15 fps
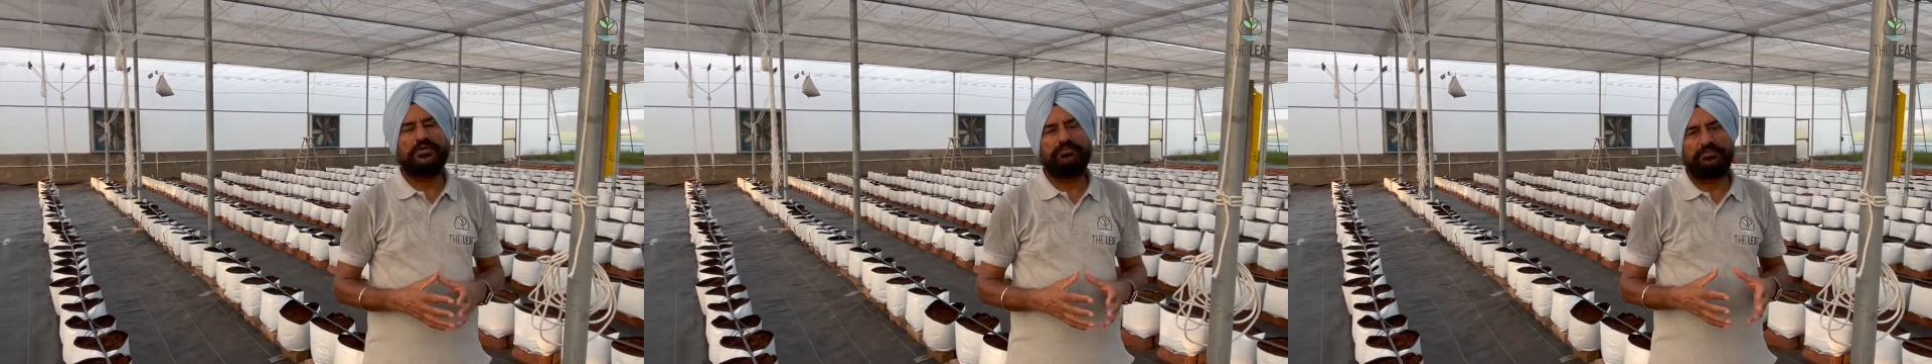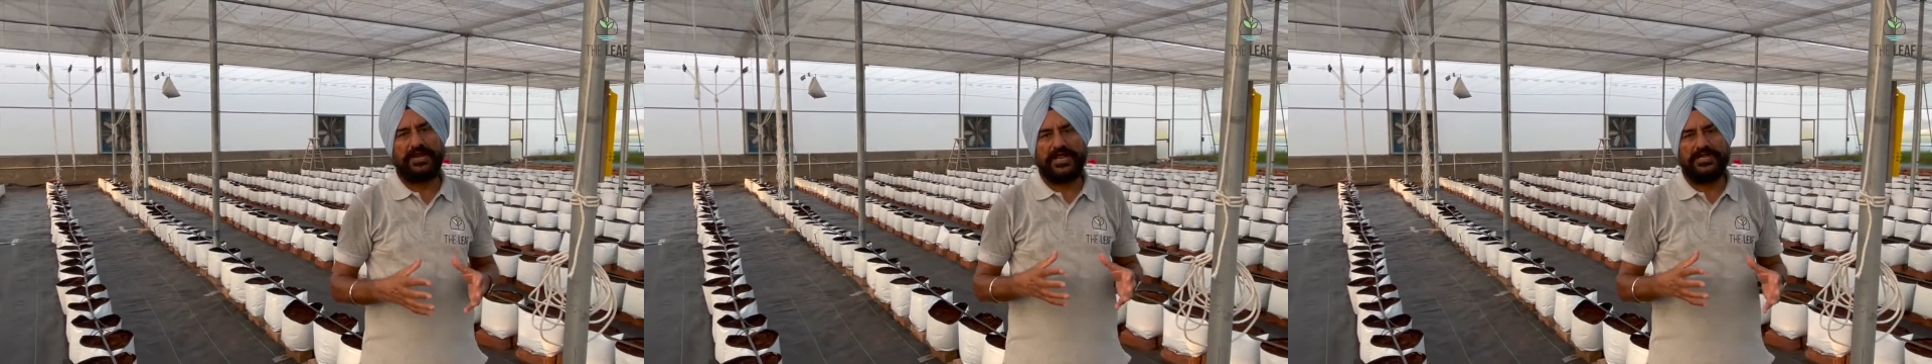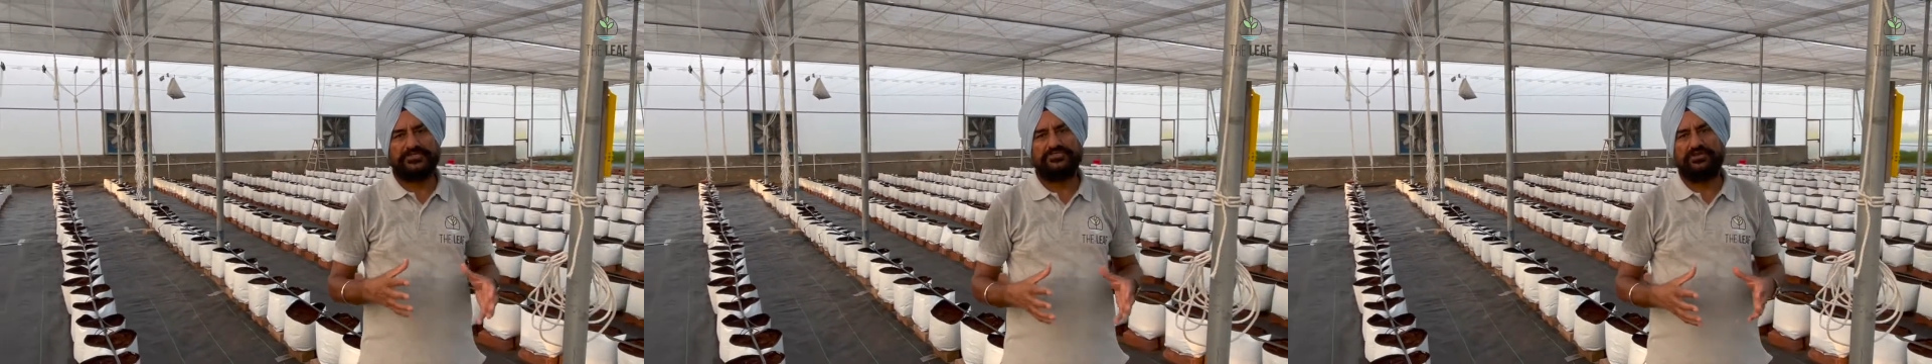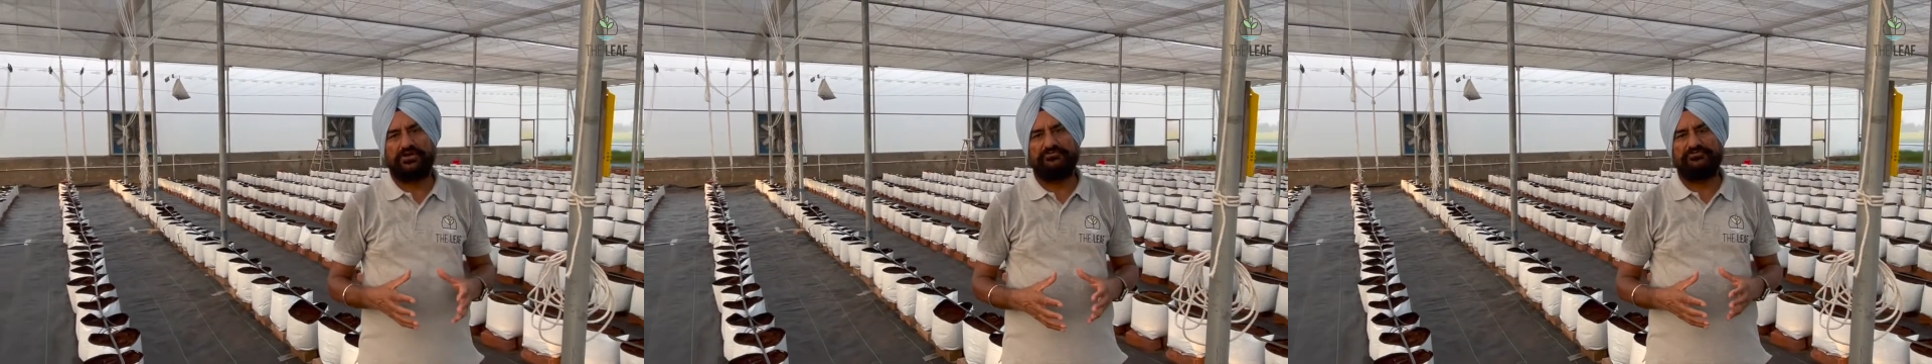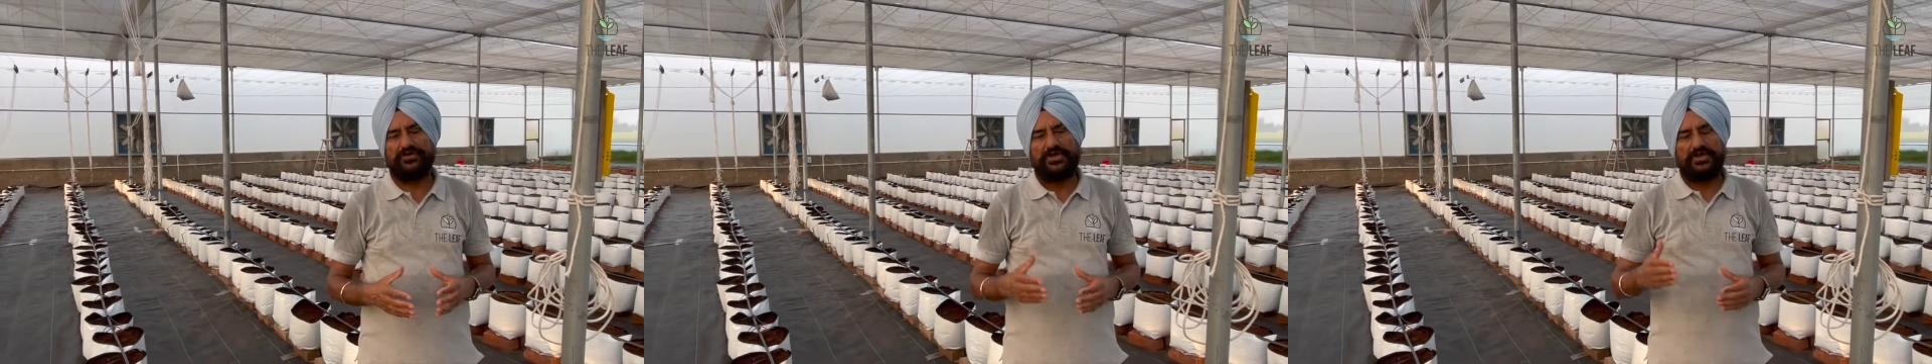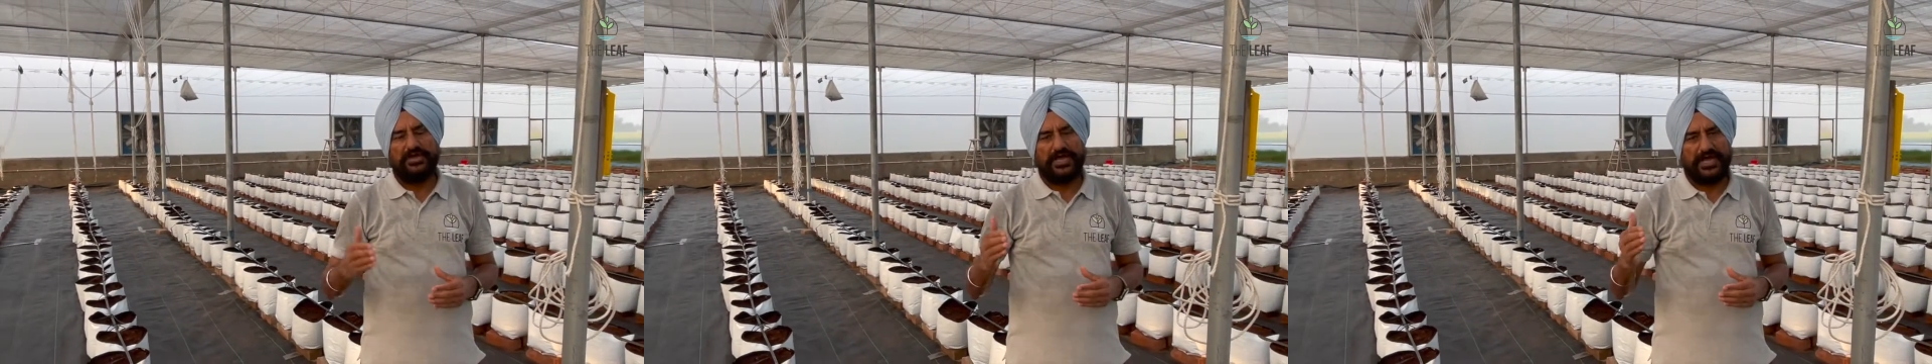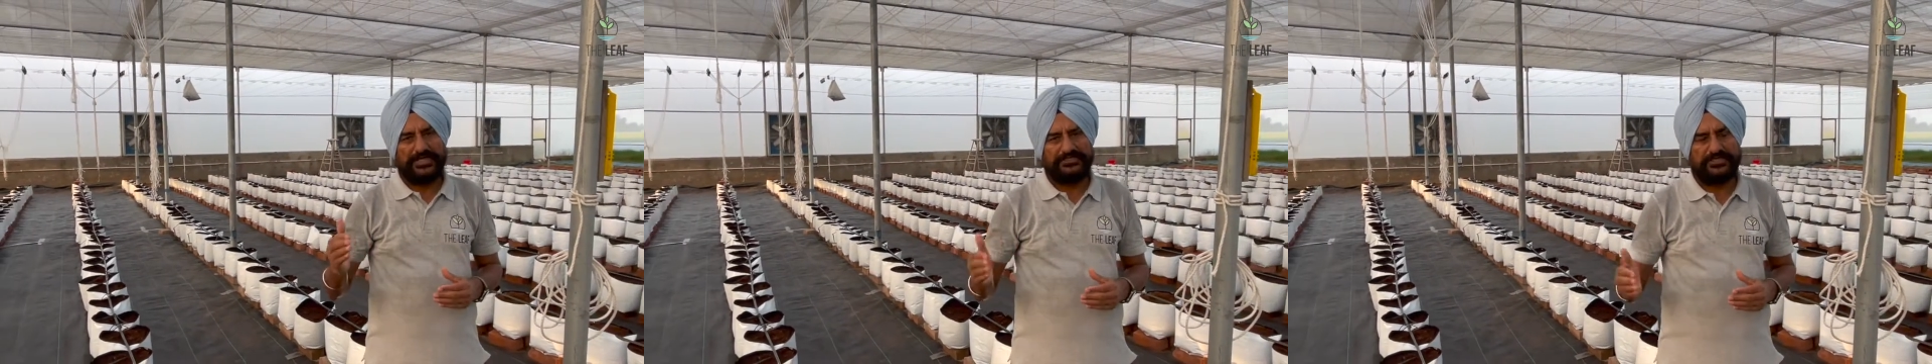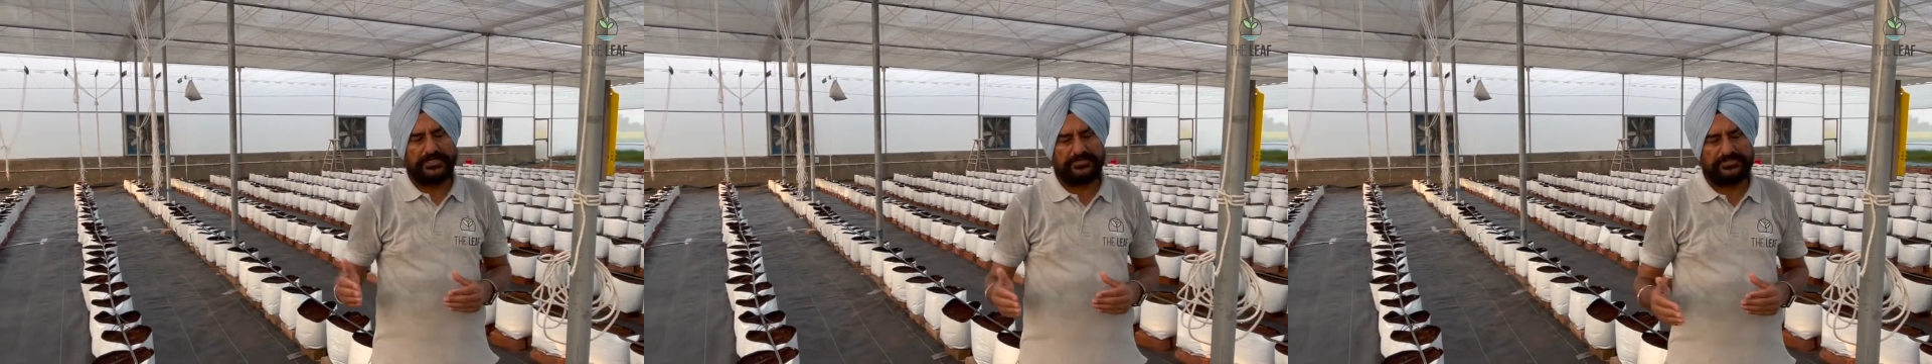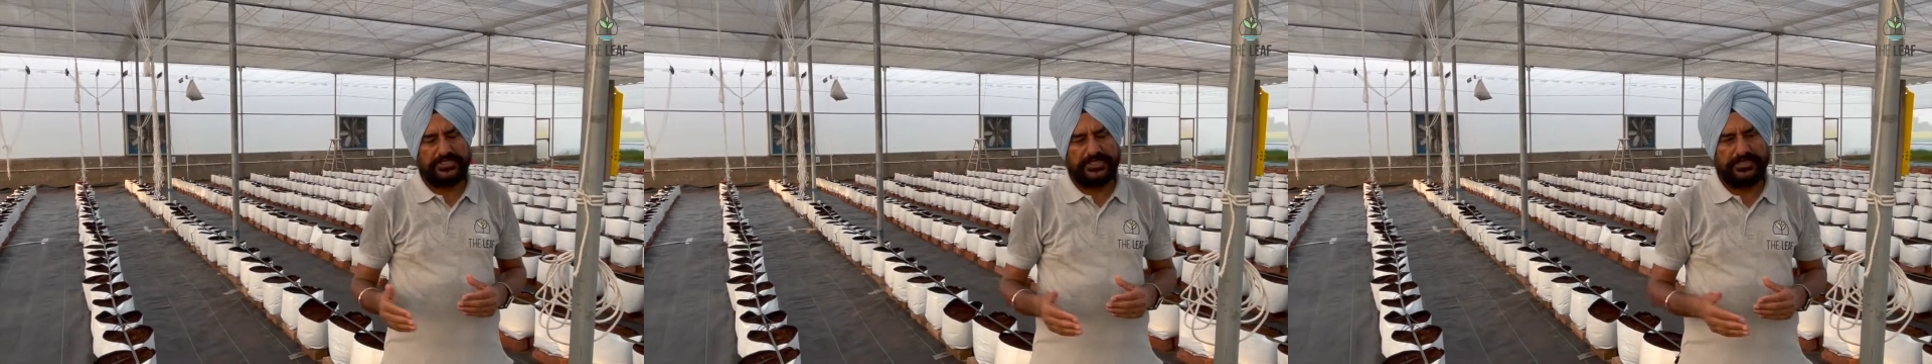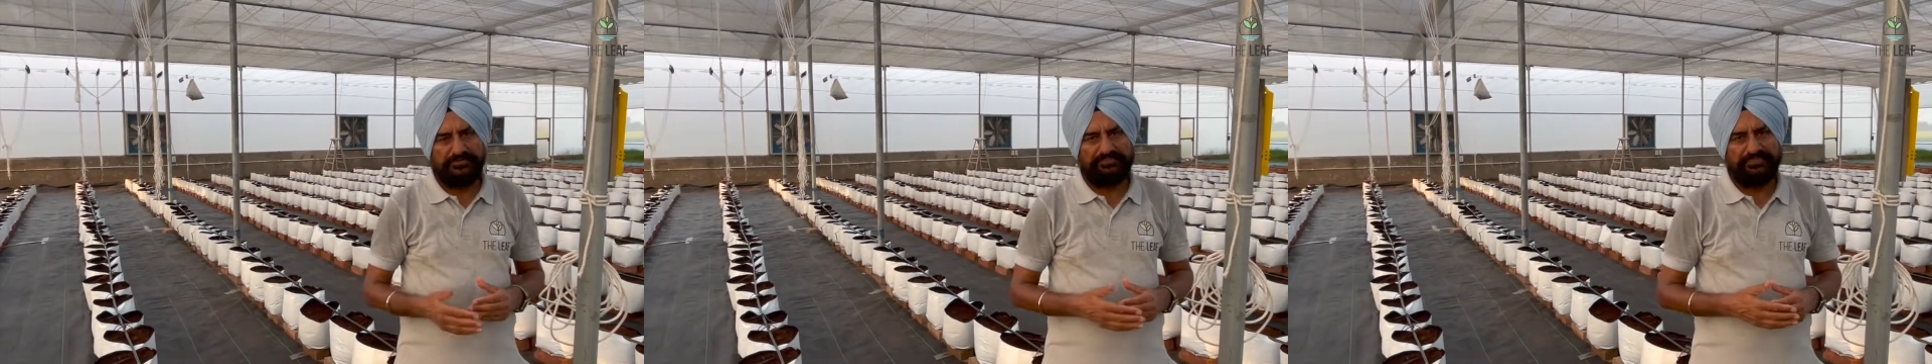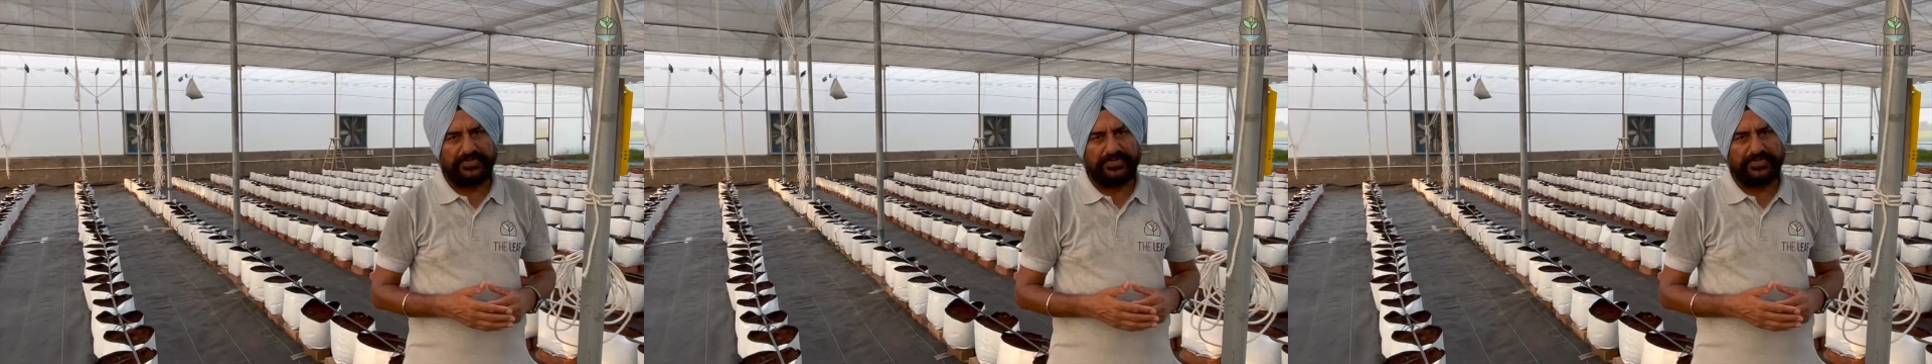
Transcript: plants of either the